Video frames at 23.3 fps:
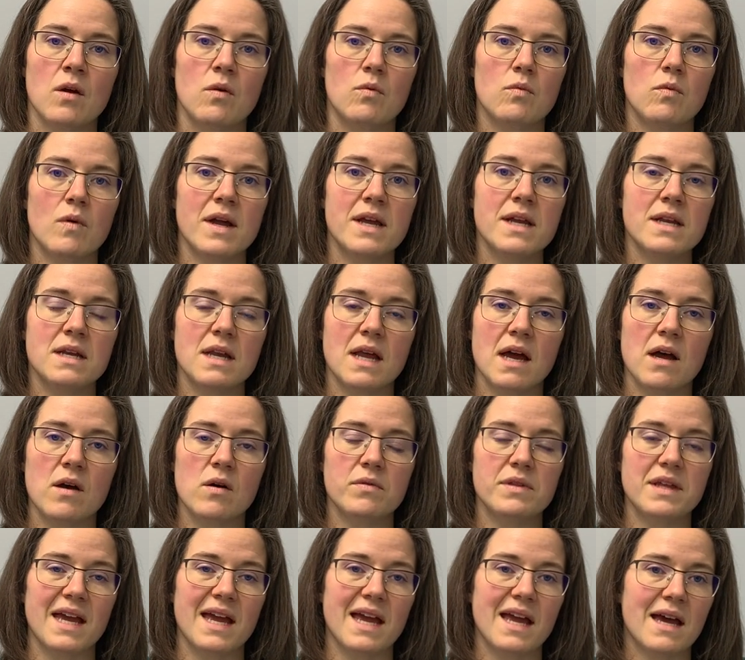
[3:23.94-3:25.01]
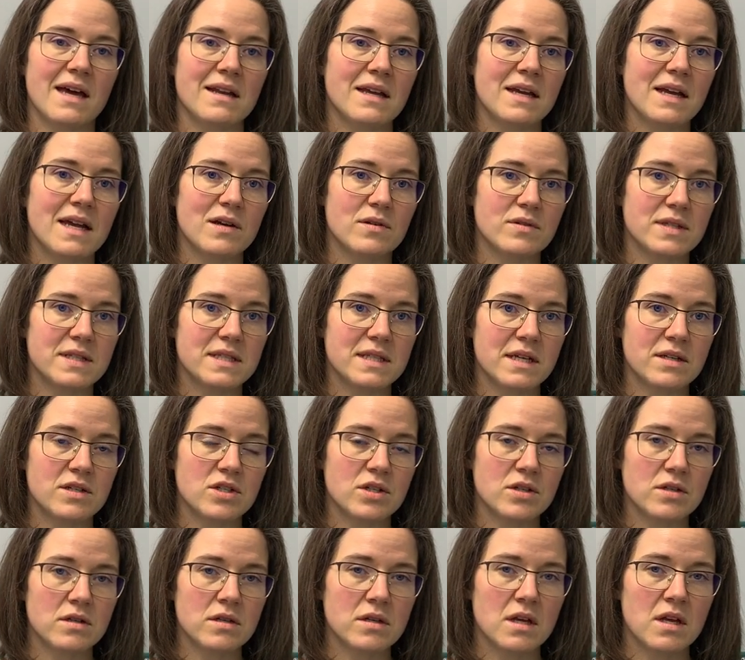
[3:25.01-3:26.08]
Right now, the Hanna Health
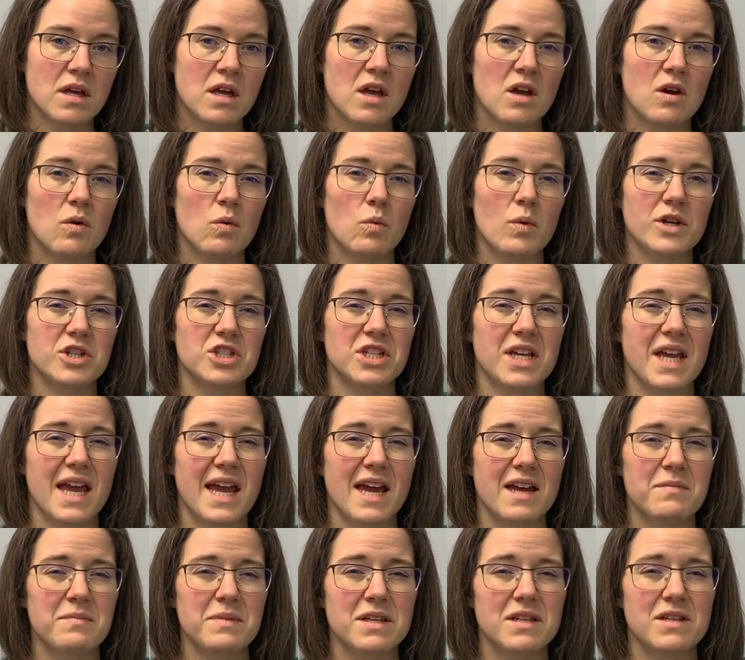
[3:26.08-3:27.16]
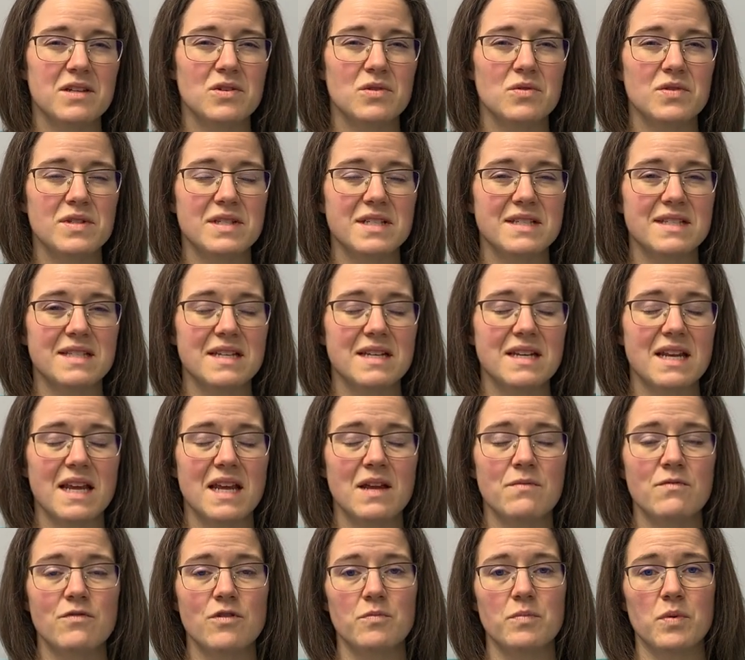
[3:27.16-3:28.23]
Center, which can be used as the
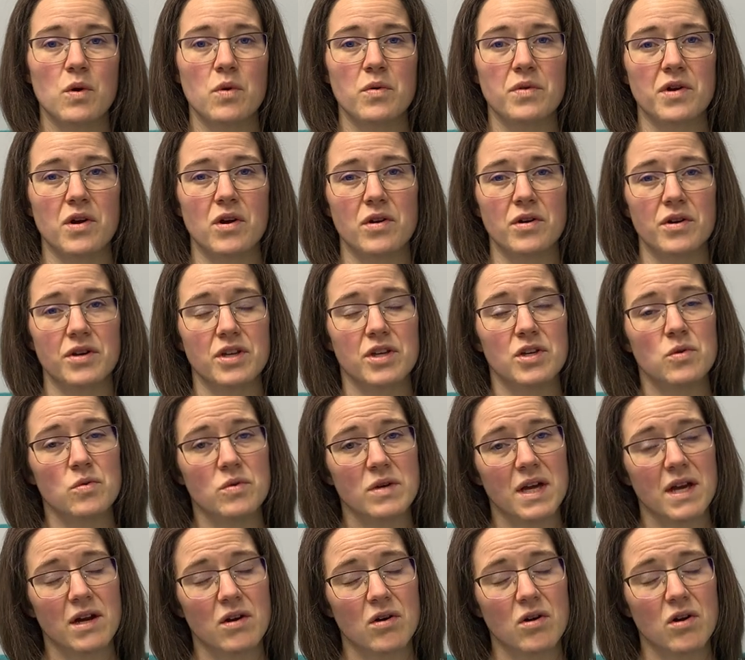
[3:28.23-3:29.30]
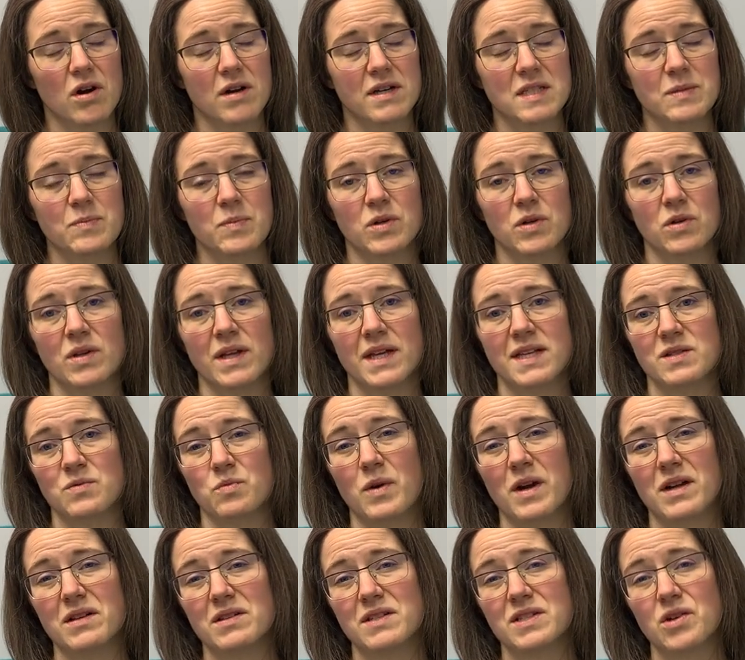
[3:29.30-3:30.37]
name for both our acute care hospital as
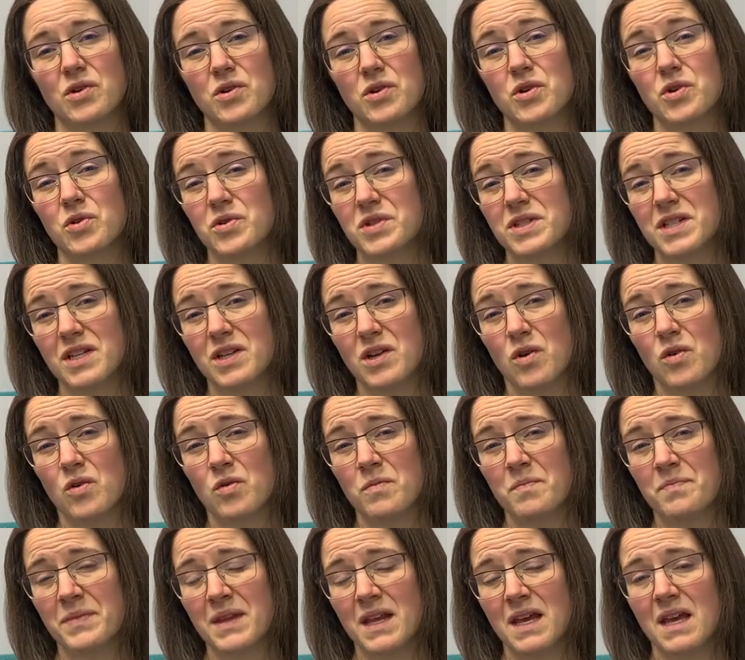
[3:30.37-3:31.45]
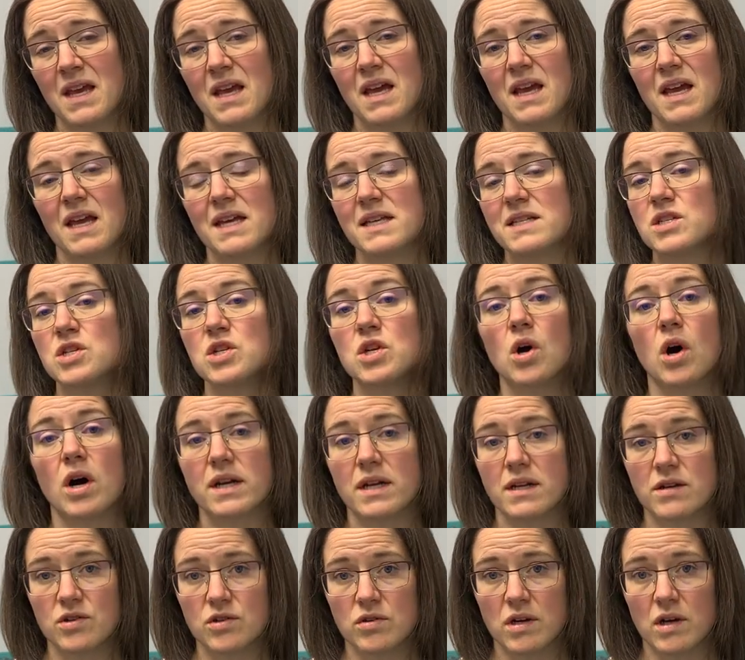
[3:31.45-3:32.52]
well as our nursing home, is not
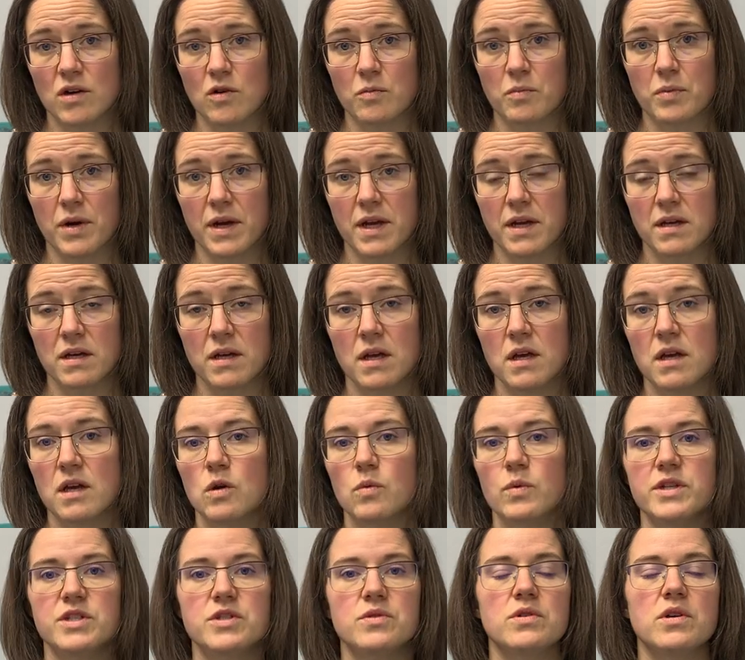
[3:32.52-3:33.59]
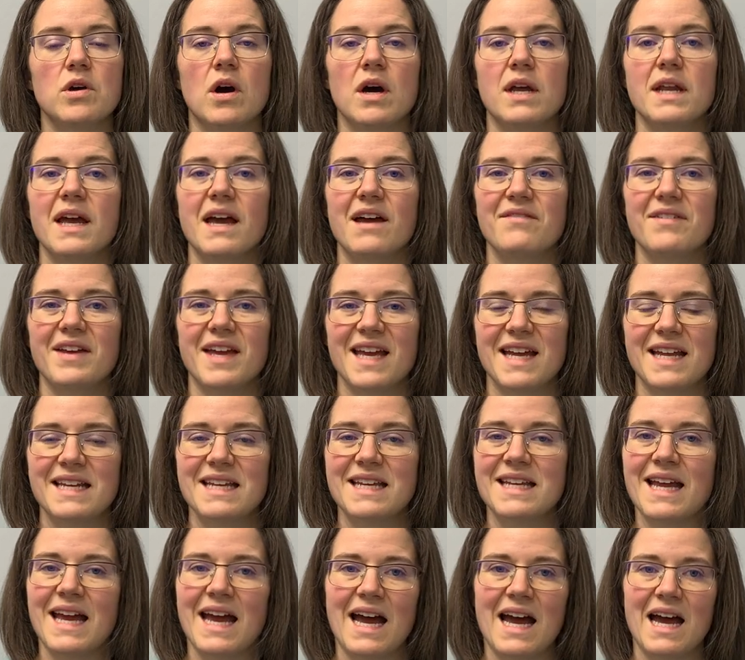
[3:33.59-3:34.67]
under outbreak. We do not have
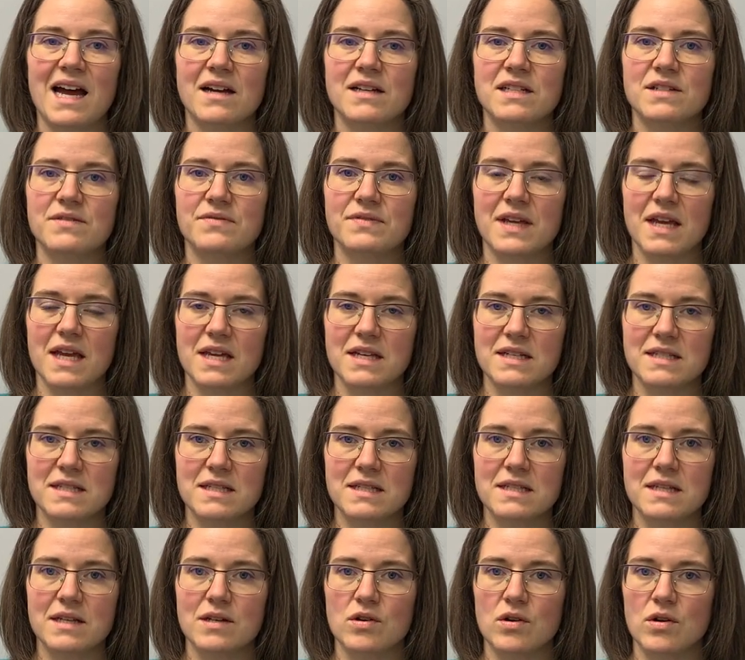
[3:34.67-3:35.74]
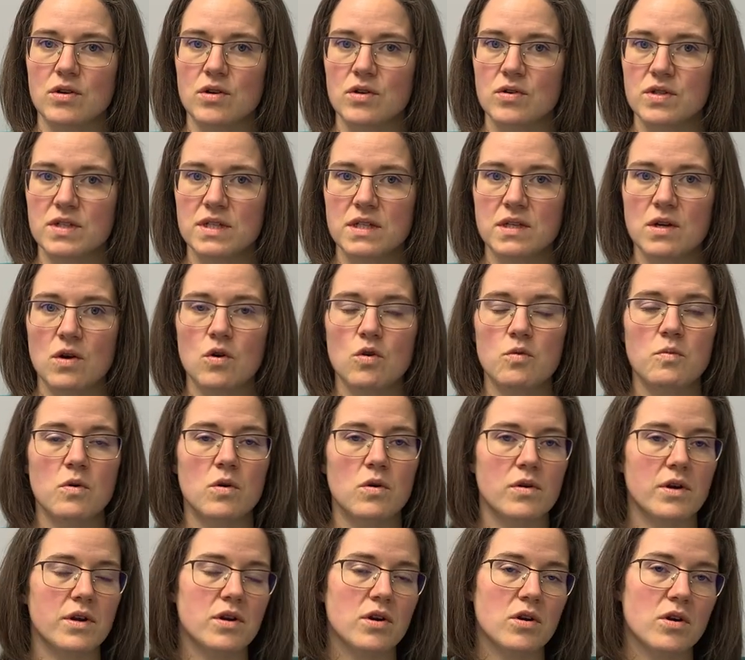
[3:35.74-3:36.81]
any active cases in our nursing home
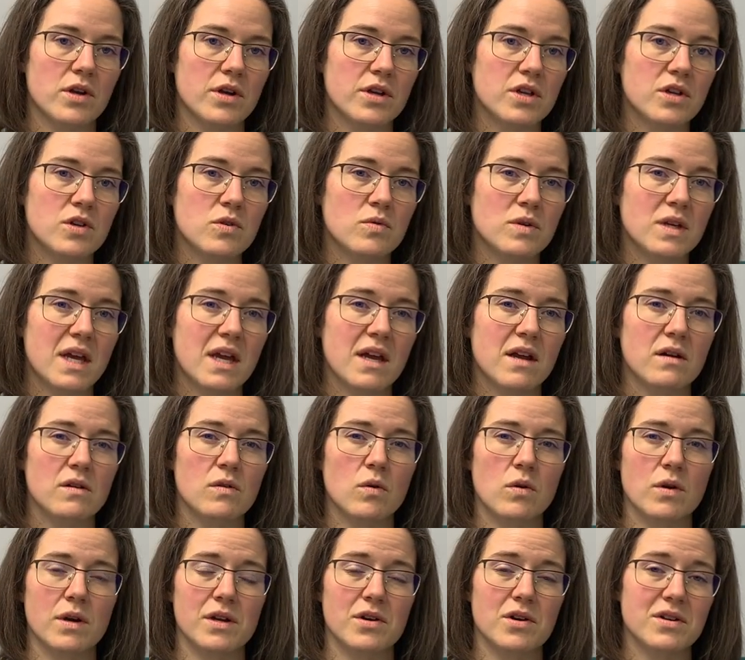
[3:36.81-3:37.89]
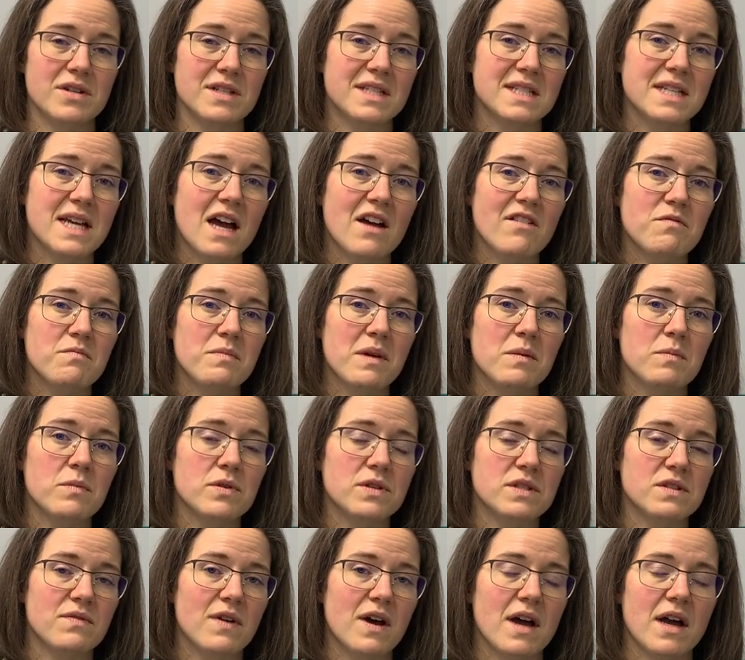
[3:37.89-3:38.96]
or in our acute care or in our staff
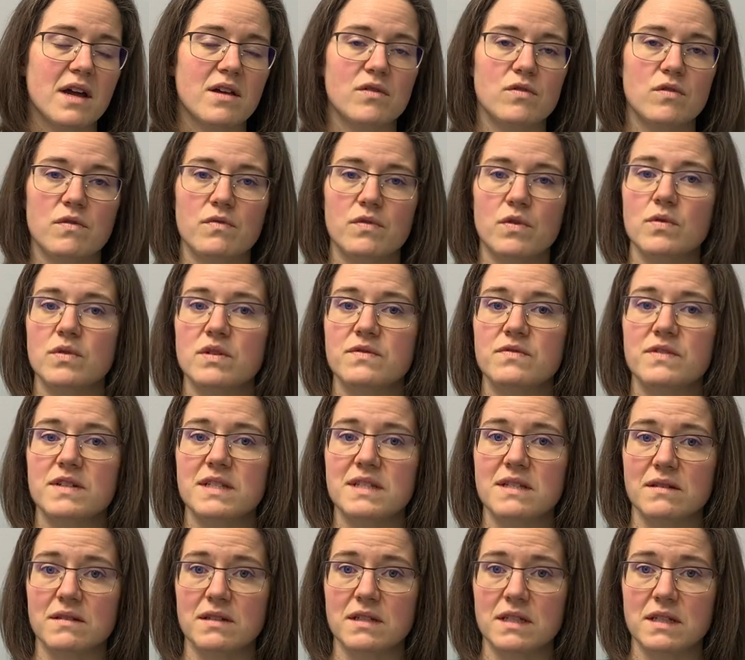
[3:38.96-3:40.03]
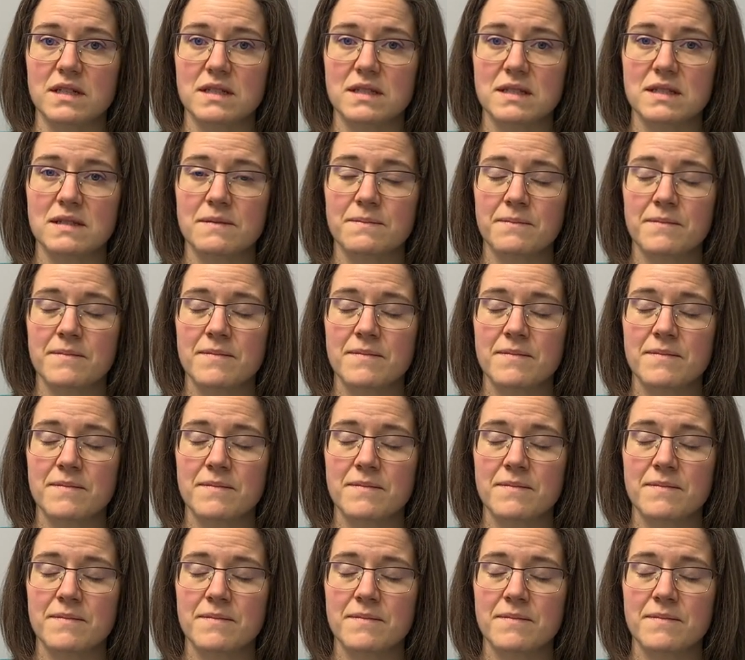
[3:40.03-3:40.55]
members of either of those facilities.